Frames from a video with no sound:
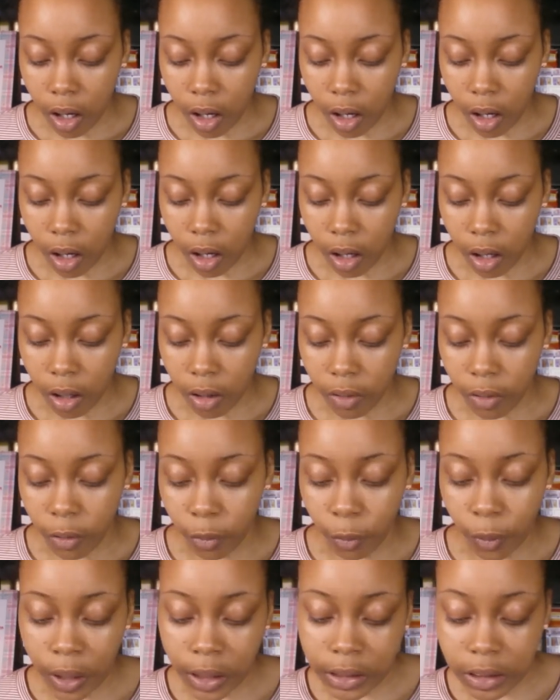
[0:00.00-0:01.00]
uh, the
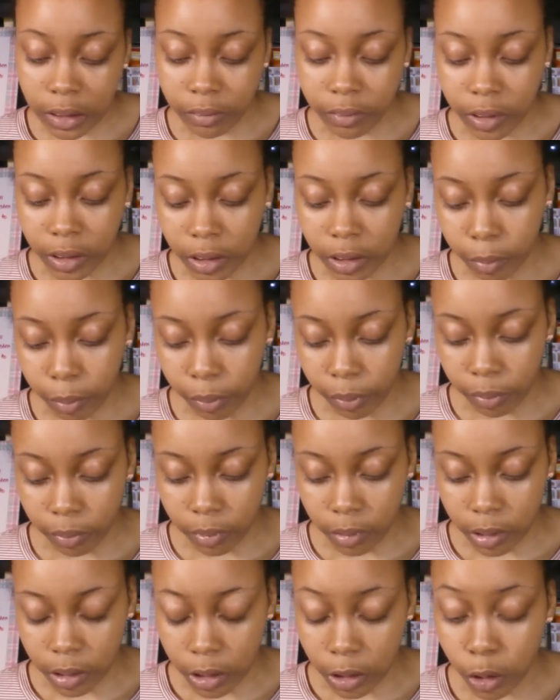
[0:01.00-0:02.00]
wedge of dis-
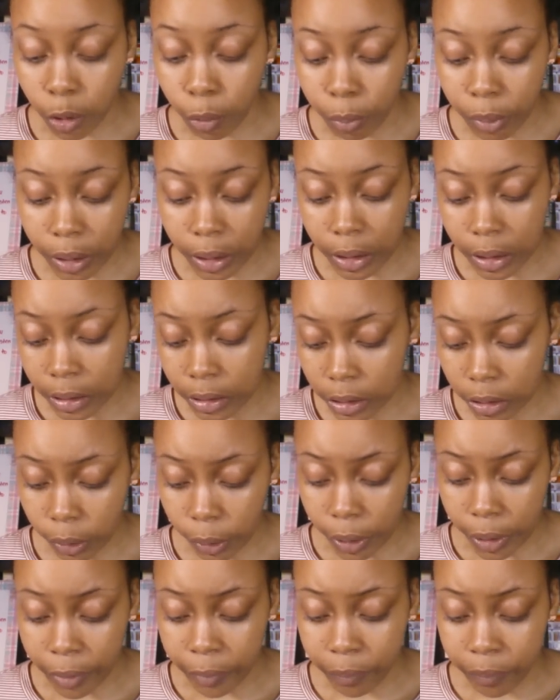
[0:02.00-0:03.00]
disobedience
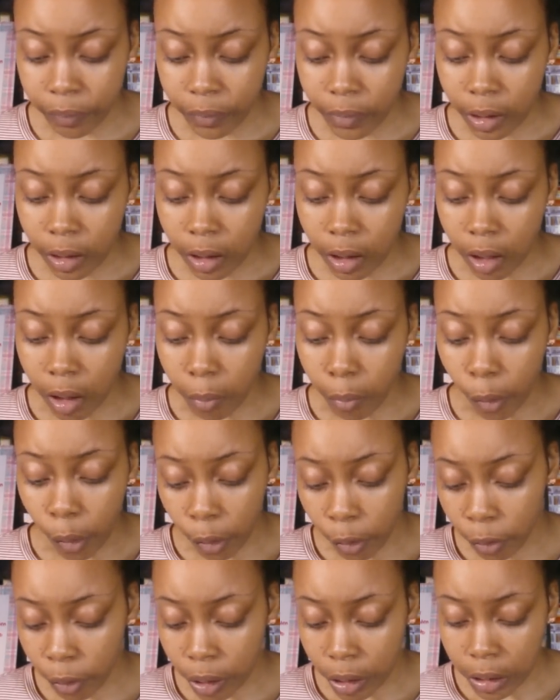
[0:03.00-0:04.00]
sorry a
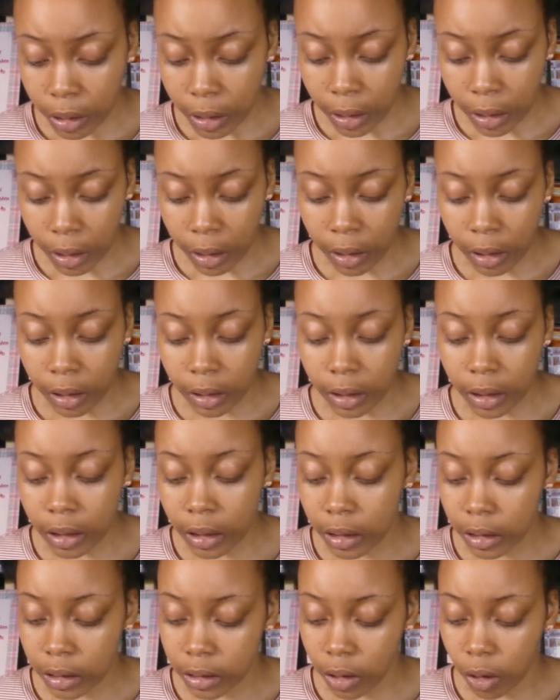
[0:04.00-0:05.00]
moral clinging
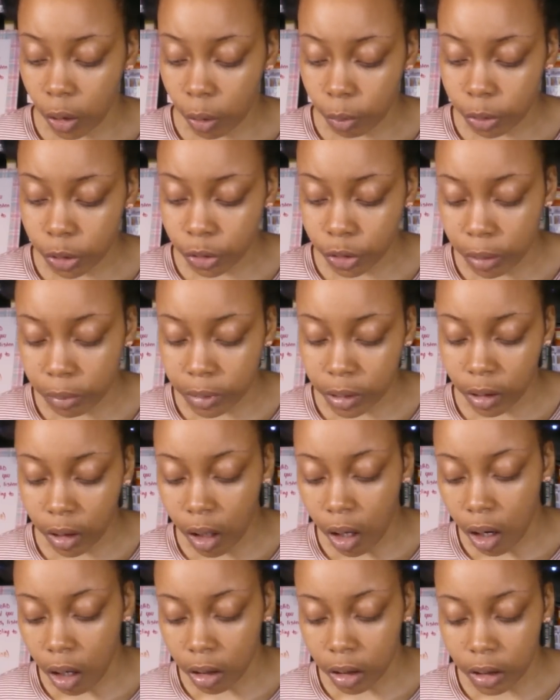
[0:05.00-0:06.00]
clinging to hopes dreams and
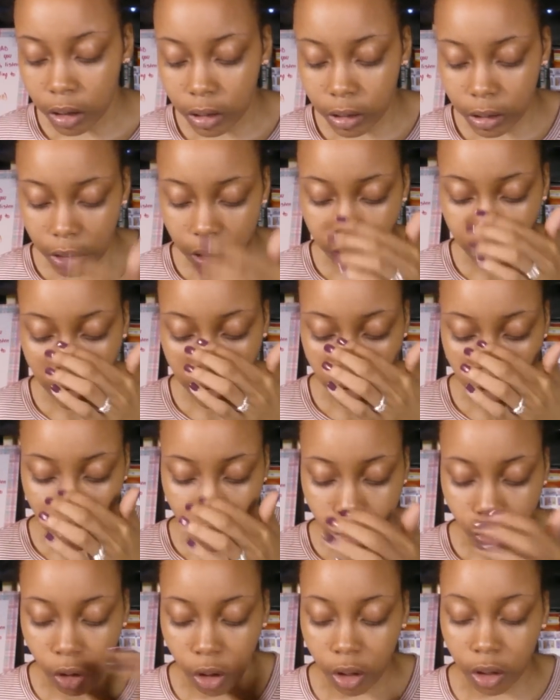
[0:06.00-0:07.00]
callings and then the
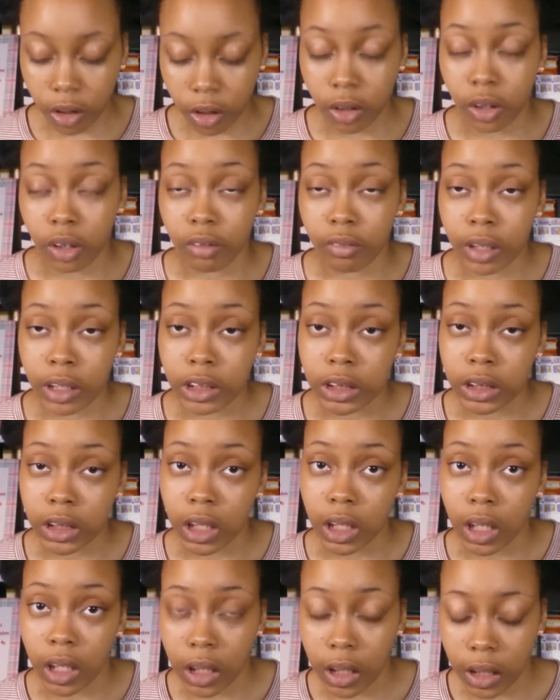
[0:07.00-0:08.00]
strong and courageous
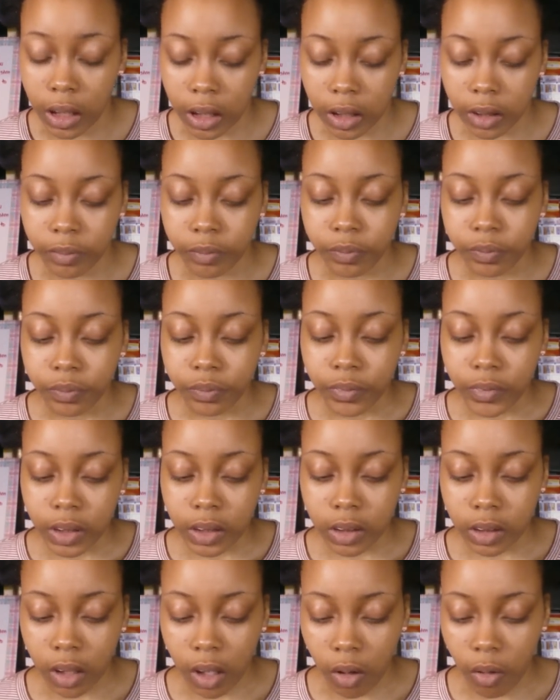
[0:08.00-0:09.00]
and clinging
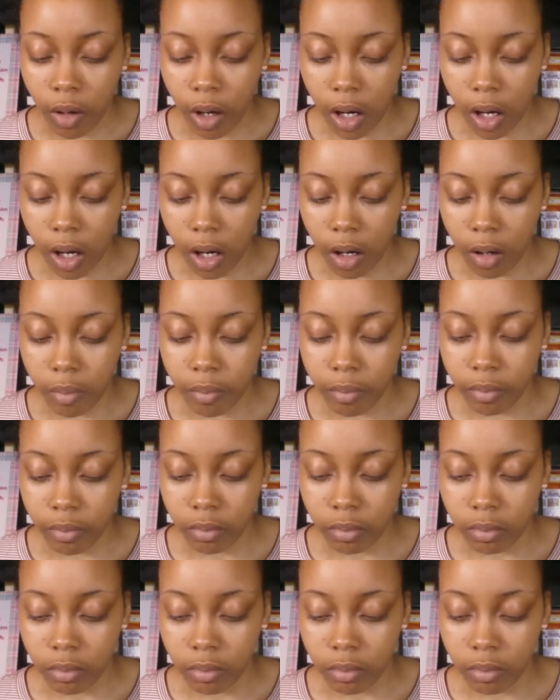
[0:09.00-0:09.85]
so um